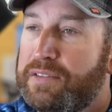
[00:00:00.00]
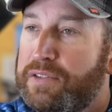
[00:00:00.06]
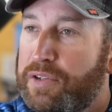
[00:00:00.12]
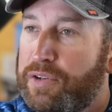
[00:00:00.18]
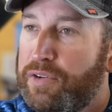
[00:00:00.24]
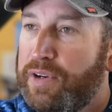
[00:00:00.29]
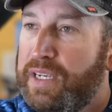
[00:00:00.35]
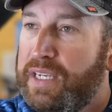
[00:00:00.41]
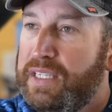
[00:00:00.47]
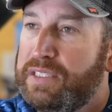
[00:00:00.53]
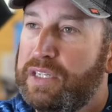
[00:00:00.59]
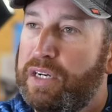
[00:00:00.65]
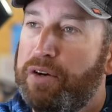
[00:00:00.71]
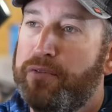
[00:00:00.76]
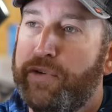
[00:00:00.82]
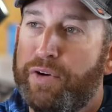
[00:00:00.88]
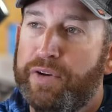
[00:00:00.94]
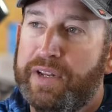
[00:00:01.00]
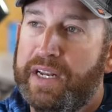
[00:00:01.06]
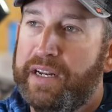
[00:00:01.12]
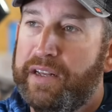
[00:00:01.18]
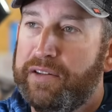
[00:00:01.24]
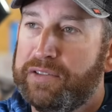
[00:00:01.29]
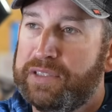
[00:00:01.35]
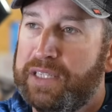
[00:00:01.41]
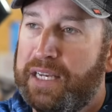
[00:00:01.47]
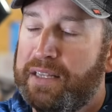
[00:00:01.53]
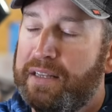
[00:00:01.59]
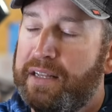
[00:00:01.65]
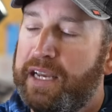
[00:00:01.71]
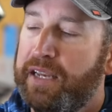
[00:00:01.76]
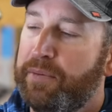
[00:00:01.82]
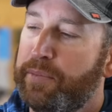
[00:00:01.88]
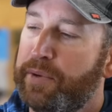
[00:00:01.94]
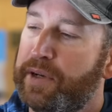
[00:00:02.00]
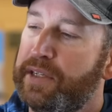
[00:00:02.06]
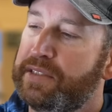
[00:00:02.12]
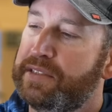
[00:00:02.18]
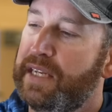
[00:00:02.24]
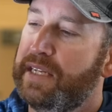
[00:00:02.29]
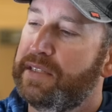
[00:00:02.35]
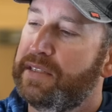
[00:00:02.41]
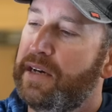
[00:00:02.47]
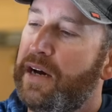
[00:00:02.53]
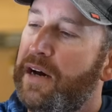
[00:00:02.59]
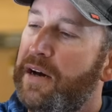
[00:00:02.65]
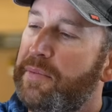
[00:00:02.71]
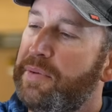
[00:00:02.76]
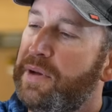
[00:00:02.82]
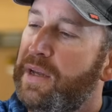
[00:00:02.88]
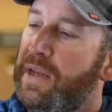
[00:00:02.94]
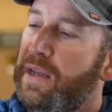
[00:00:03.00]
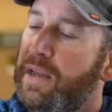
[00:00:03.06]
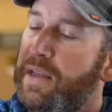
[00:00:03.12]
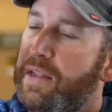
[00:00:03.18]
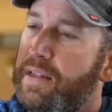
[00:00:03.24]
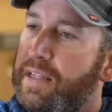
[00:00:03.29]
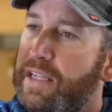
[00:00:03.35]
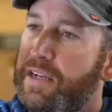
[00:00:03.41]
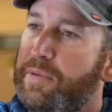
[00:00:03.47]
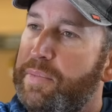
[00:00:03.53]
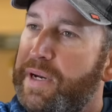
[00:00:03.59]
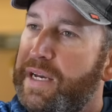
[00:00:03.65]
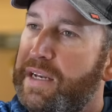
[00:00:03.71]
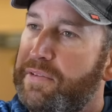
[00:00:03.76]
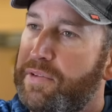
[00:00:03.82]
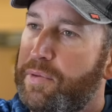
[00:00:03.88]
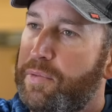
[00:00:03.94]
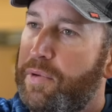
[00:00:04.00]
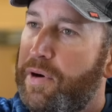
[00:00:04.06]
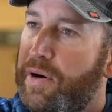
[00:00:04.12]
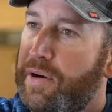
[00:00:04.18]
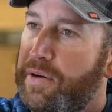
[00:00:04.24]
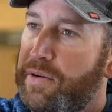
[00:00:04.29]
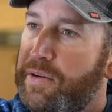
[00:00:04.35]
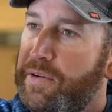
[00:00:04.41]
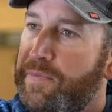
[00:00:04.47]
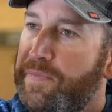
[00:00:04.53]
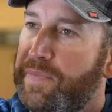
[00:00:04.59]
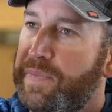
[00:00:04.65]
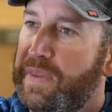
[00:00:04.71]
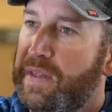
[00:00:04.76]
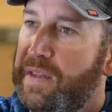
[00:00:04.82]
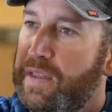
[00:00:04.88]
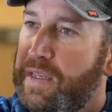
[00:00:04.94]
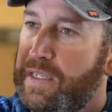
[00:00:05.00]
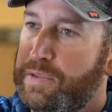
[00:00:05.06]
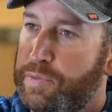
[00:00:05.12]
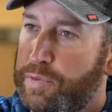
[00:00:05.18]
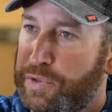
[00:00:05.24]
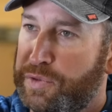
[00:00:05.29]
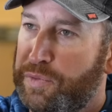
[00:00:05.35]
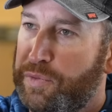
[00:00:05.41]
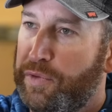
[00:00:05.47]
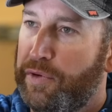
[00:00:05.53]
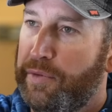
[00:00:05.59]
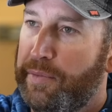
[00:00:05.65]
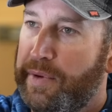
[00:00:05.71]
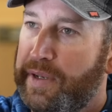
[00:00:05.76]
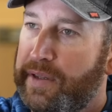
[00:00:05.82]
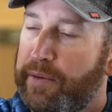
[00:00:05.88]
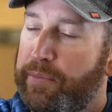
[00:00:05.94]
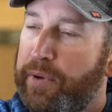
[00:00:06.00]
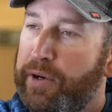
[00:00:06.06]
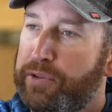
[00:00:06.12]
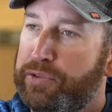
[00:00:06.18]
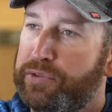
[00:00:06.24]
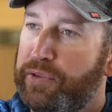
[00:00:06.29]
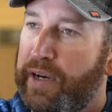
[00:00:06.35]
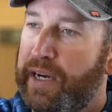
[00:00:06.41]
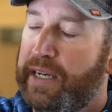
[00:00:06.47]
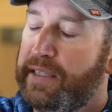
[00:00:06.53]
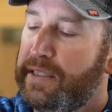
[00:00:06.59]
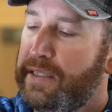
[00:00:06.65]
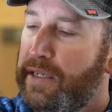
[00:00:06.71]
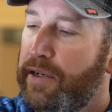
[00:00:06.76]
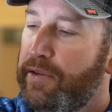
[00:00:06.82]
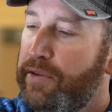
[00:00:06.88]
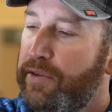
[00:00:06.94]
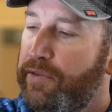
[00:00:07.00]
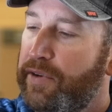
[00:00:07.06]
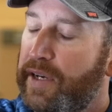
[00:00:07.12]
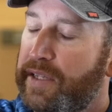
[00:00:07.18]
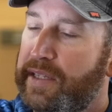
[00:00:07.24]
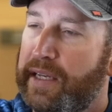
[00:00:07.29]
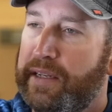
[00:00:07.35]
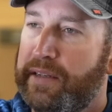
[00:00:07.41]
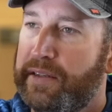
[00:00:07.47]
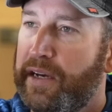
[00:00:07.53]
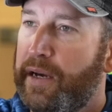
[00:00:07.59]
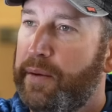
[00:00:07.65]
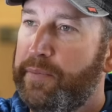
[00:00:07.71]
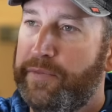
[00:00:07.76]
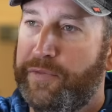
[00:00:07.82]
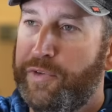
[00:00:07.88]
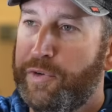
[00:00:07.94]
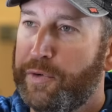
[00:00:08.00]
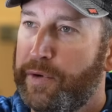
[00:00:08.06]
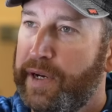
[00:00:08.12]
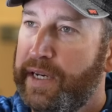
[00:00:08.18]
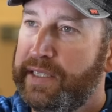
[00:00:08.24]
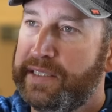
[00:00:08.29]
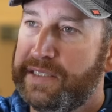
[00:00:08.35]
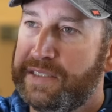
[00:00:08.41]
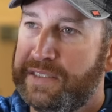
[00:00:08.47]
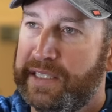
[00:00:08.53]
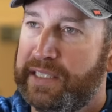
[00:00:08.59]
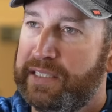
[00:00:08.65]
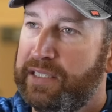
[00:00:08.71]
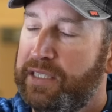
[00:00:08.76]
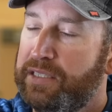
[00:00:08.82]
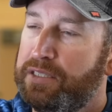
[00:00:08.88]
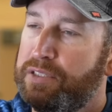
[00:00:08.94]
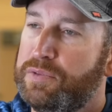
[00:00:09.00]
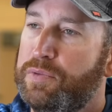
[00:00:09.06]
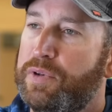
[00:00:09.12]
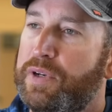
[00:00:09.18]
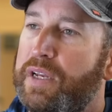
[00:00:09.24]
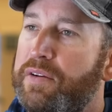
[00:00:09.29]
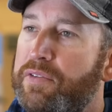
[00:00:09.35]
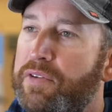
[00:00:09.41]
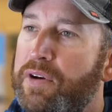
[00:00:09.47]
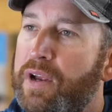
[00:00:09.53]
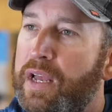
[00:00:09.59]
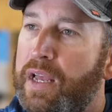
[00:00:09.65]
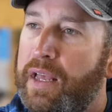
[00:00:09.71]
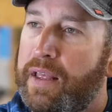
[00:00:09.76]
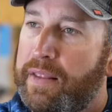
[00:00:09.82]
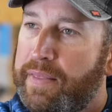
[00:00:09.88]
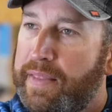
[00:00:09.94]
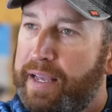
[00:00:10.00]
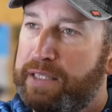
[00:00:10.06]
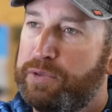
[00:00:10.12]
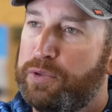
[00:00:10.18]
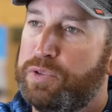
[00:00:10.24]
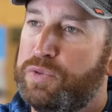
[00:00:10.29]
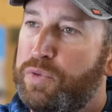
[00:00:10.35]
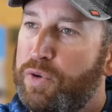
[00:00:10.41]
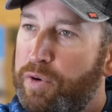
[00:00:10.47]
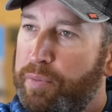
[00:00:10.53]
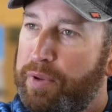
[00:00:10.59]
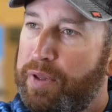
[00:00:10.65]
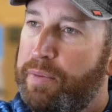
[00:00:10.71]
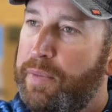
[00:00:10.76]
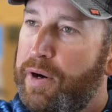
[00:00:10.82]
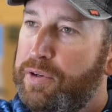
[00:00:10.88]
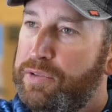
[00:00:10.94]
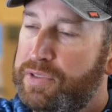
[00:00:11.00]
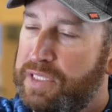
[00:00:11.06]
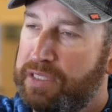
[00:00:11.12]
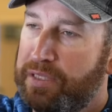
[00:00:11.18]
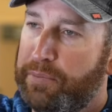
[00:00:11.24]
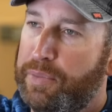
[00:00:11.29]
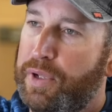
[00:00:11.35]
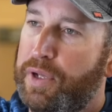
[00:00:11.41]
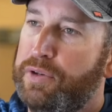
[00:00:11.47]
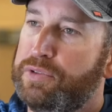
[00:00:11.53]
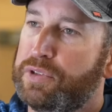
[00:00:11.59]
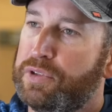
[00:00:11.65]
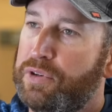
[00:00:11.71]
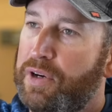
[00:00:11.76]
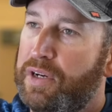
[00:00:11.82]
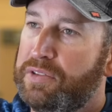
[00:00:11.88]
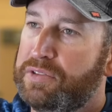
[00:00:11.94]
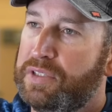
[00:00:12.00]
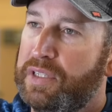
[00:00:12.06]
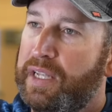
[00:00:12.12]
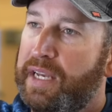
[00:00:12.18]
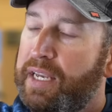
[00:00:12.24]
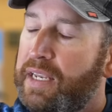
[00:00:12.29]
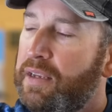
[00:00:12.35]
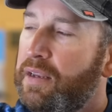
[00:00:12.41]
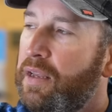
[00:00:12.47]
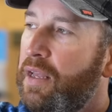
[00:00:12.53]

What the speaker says: degrees over on that other side of the lake, because that top little bit of the water is what's warming the most, right? You've got that top 4 inches, 6 inches, whatever. That's what's warming the most as it blows across the lake.